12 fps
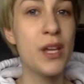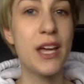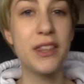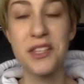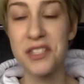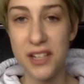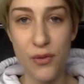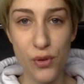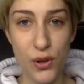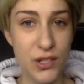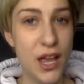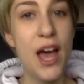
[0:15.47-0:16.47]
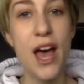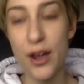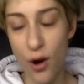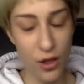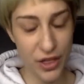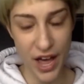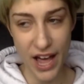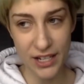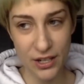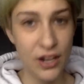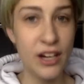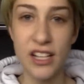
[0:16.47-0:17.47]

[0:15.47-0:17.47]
and the sniffles and all that